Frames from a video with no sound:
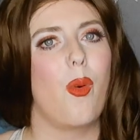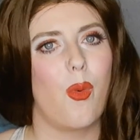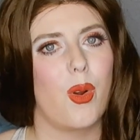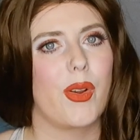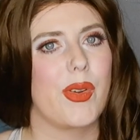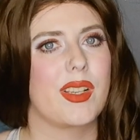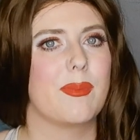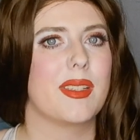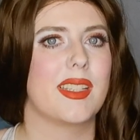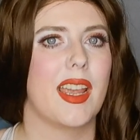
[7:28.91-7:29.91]
or
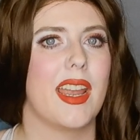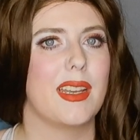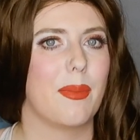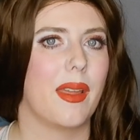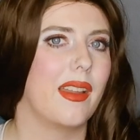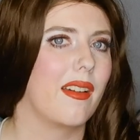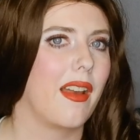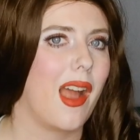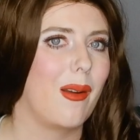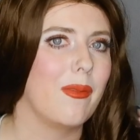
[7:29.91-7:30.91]
Christmas Day, depending
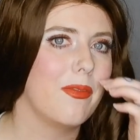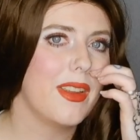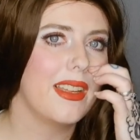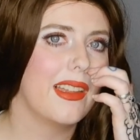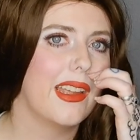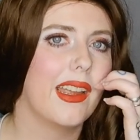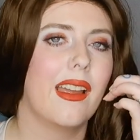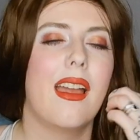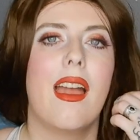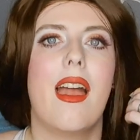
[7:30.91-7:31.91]
on how I'm
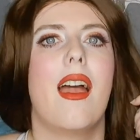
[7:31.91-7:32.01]
feeling.